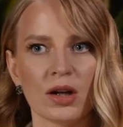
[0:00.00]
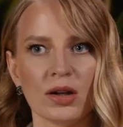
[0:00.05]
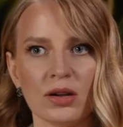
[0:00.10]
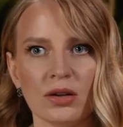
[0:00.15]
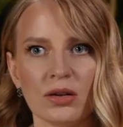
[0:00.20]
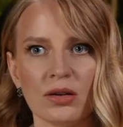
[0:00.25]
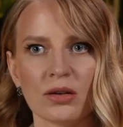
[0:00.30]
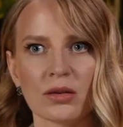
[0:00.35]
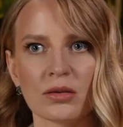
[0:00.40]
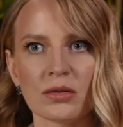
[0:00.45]

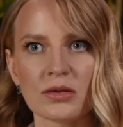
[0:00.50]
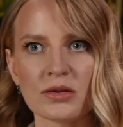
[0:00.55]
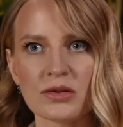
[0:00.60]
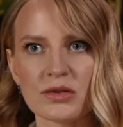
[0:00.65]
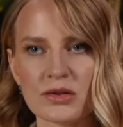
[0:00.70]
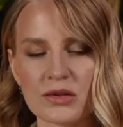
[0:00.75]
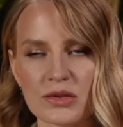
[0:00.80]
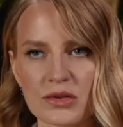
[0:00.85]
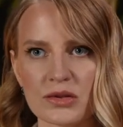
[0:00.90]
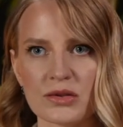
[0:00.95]
And you know,
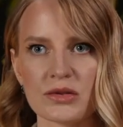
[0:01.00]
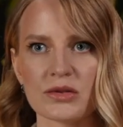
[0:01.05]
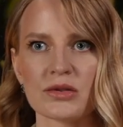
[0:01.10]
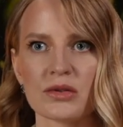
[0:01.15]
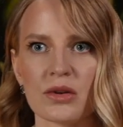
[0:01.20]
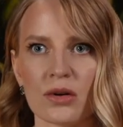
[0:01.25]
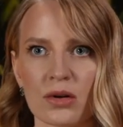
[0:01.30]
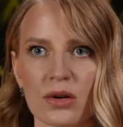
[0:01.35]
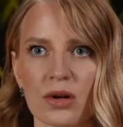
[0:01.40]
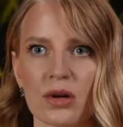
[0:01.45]

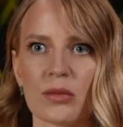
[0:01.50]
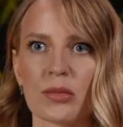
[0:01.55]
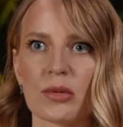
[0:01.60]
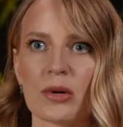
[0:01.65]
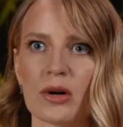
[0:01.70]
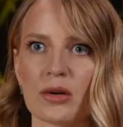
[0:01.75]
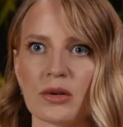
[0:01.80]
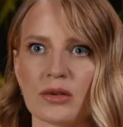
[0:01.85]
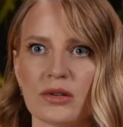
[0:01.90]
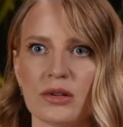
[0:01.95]
talking
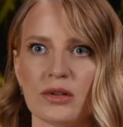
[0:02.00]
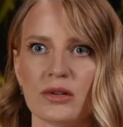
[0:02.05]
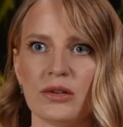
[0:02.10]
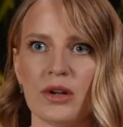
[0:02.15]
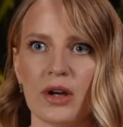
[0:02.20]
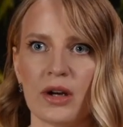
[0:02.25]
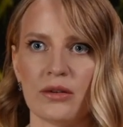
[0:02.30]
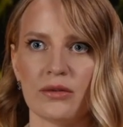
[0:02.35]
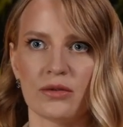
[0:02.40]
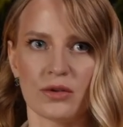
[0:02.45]
about
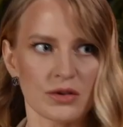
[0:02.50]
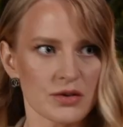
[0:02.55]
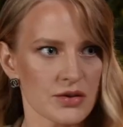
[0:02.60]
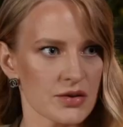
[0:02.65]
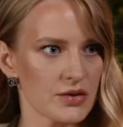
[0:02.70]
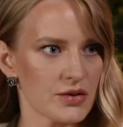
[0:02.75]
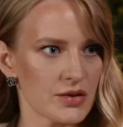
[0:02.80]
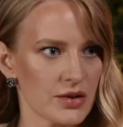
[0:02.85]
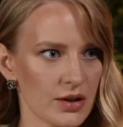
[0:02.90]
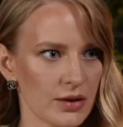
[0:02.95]

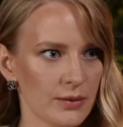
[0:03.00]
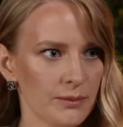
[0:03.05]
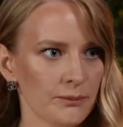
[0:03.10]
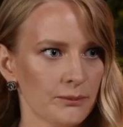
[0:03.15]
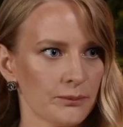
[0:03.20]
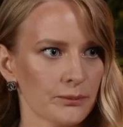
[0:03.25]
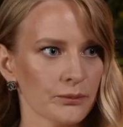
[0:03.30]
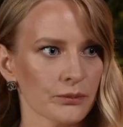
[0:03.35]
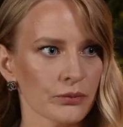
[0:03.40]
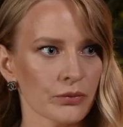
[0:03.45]
diversity
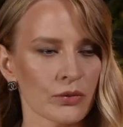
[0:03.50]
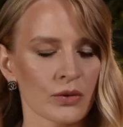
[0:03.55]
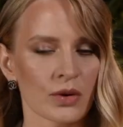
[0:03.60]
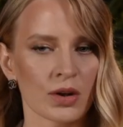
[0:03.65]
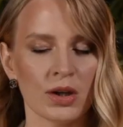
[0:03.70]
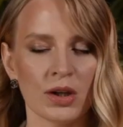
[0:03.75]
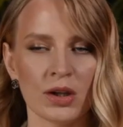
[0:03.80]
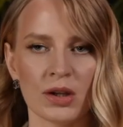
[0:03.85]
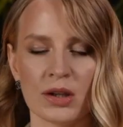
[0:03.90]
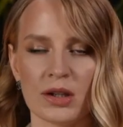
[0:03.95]

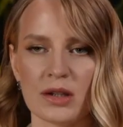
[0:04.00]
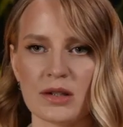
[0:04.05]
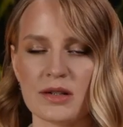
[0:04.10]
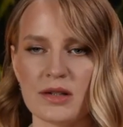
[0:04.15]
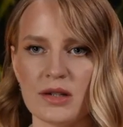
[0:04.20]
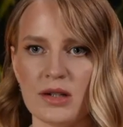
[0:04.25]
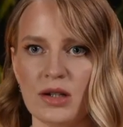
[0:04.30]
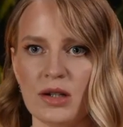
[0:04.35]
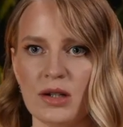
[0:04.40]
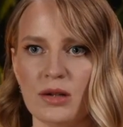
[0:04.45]
in the
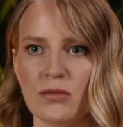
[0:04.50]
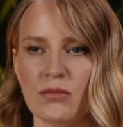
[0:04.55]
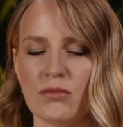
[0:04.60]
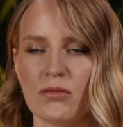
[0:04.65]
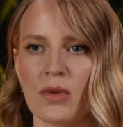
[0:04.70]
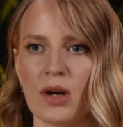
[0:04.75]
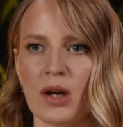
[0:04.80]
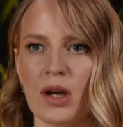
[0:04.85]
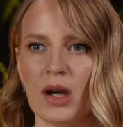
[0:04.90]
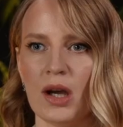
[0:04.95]

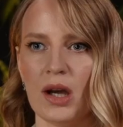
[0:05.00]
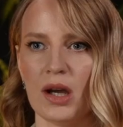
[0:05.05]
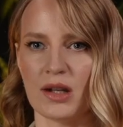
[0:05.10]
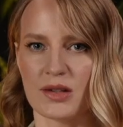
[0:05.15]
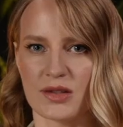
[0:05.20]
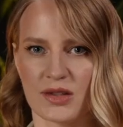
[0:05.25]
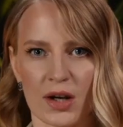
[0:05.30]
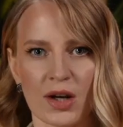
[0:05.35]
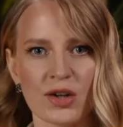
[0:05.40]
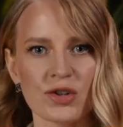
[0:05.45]
team,
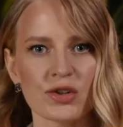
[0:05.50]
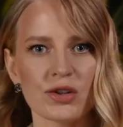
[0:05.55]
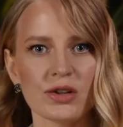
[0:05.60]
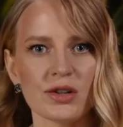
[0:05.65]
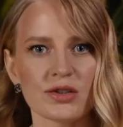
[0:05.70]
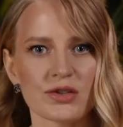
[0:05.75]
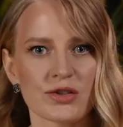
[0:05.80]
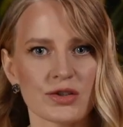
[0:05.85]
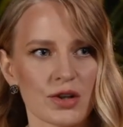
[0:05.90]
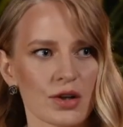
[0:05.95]
it's
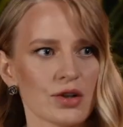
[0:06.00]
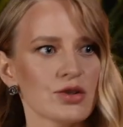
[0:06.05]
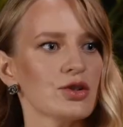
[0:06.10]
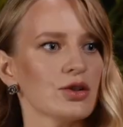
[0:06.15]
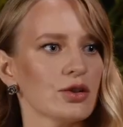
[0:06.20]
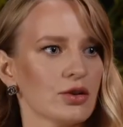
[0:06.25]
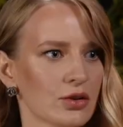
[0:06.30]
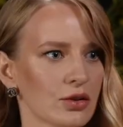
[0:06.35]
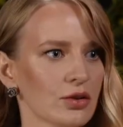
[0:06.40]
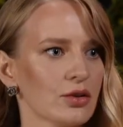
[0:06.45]
actually
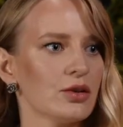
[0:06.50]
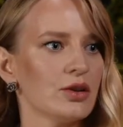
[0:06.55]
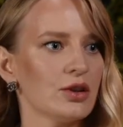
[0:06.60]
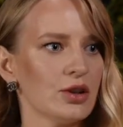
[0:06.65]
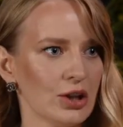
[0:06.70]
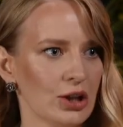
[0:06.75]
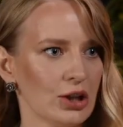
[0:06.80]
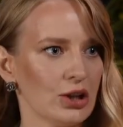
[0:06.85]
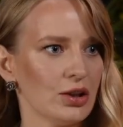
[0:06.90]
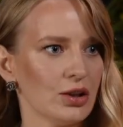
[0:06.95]
such a
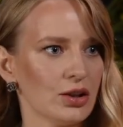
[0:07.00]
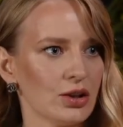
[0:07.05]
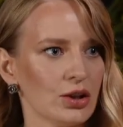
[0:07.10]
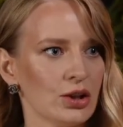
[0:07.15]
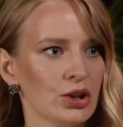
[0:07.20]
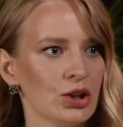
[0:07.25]
good thing.